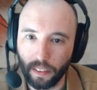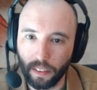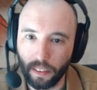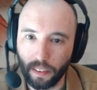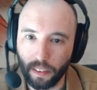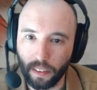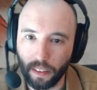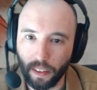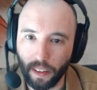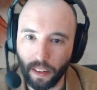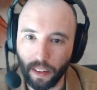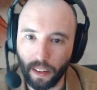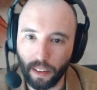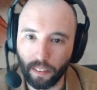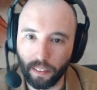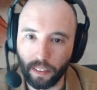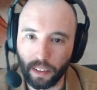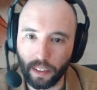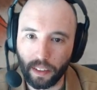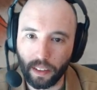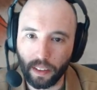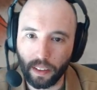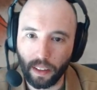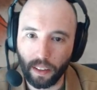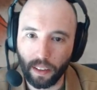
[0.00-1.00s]
There
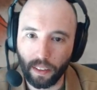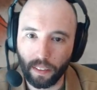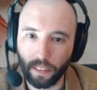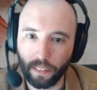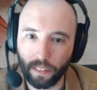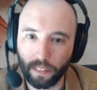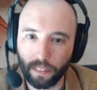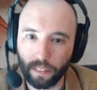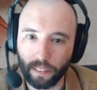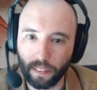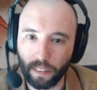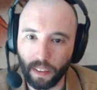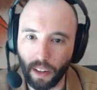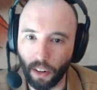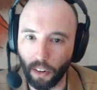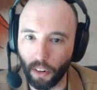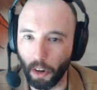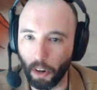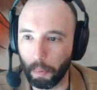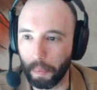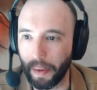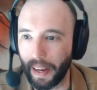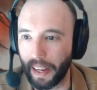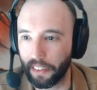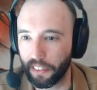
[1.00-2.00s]
we go. Oh,
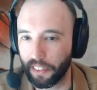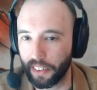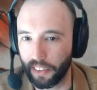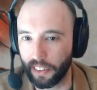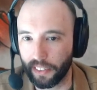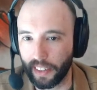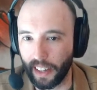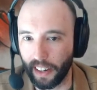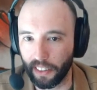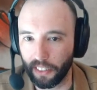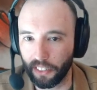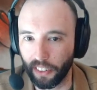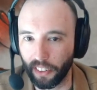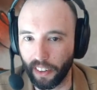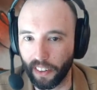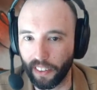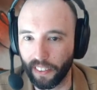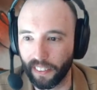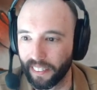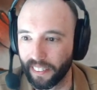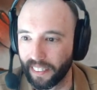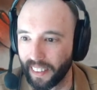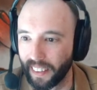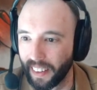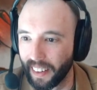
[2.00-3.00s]
opacity is down as
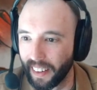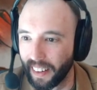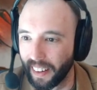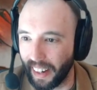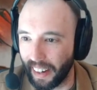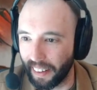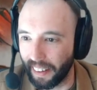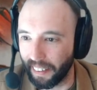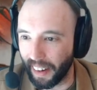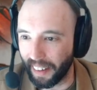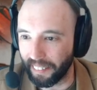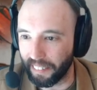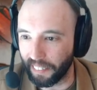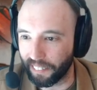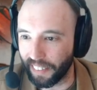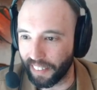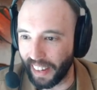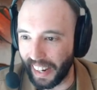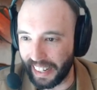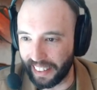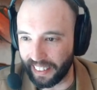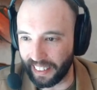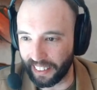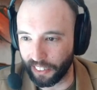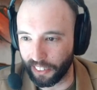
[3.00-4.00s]
low. I've been
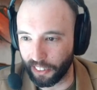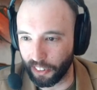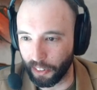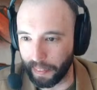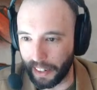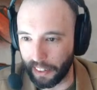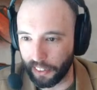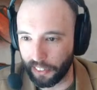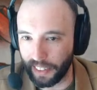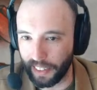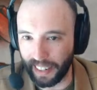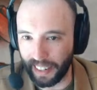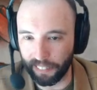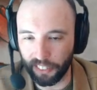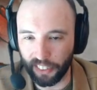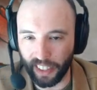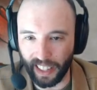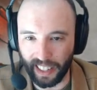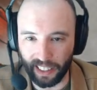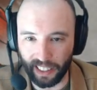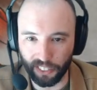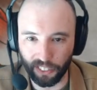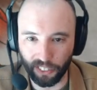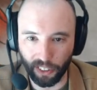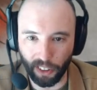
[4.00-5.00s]
painting, so my stamp
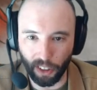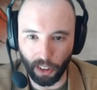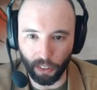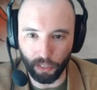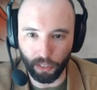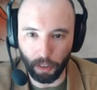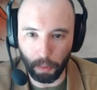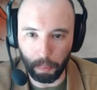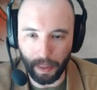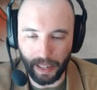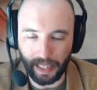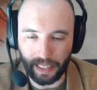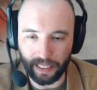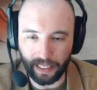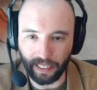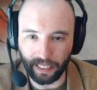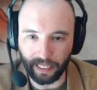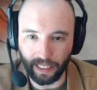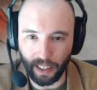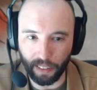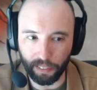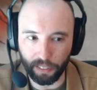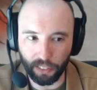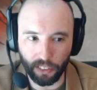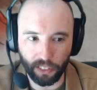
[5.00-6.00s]
settings are all for painting,
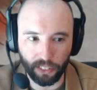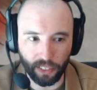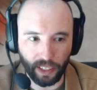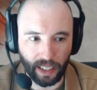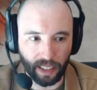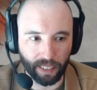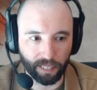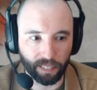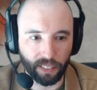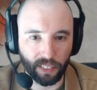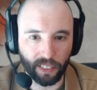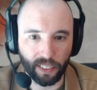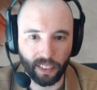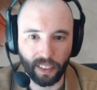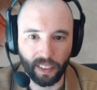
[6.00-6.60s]
not for stamps.